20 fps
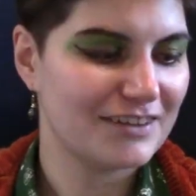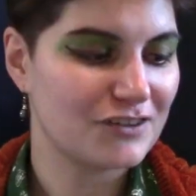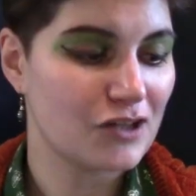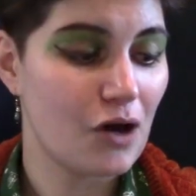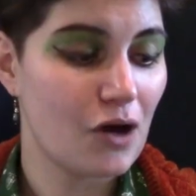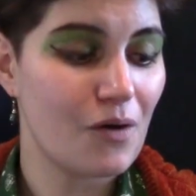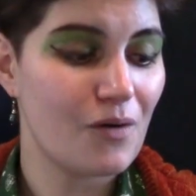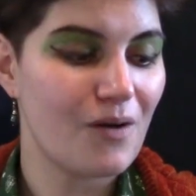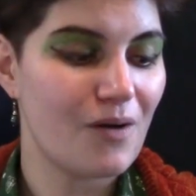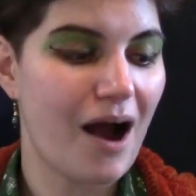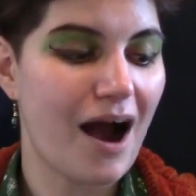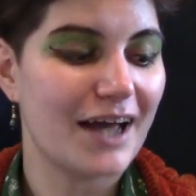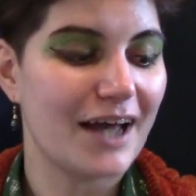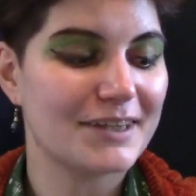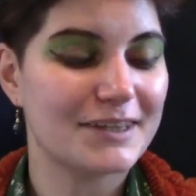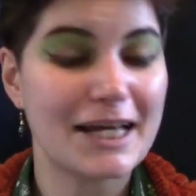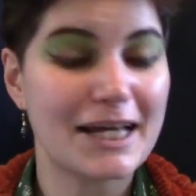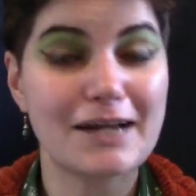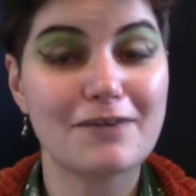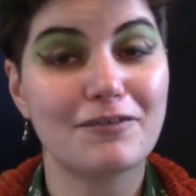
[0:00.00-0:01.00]
So I
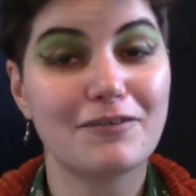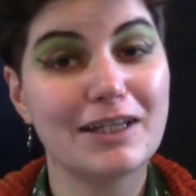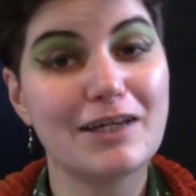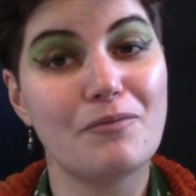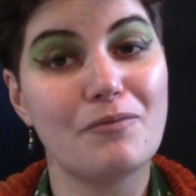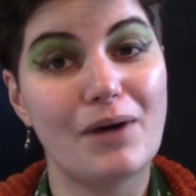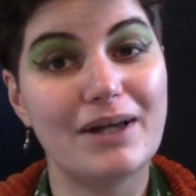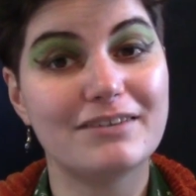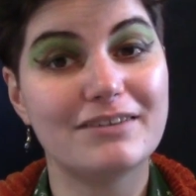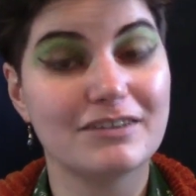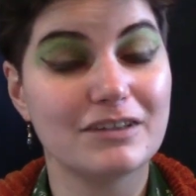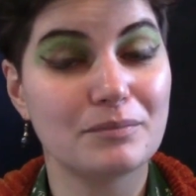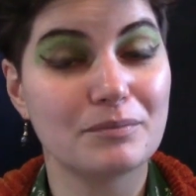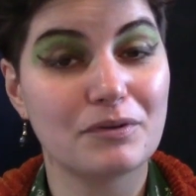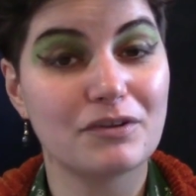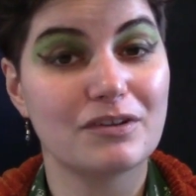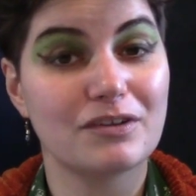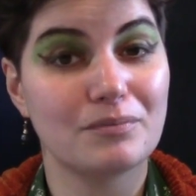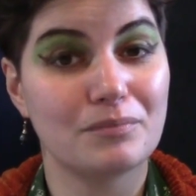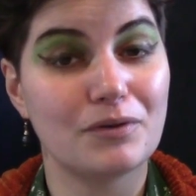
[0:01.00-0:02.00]
thankfully went into
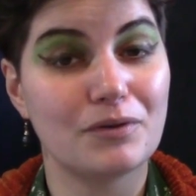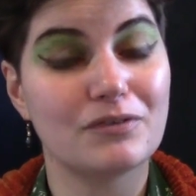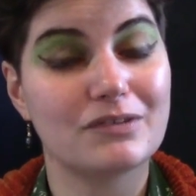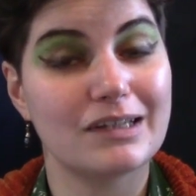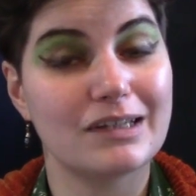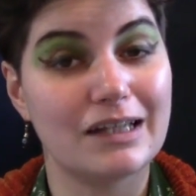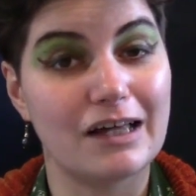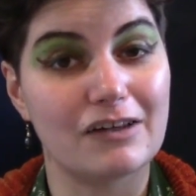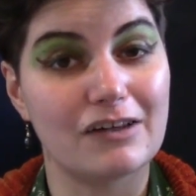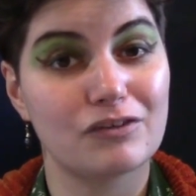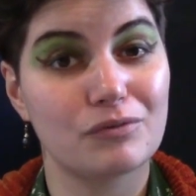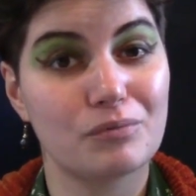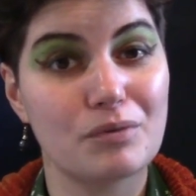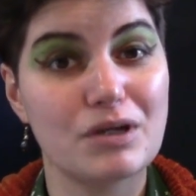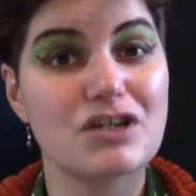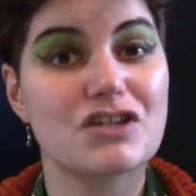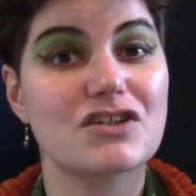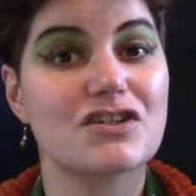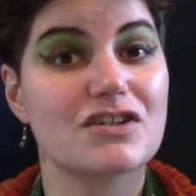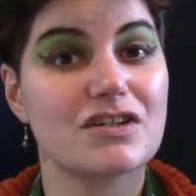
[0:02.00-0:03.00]
Puss in Boots' Last
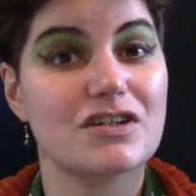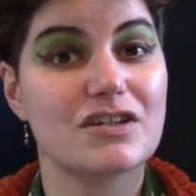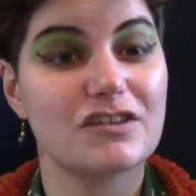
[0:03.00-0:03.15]
Wish,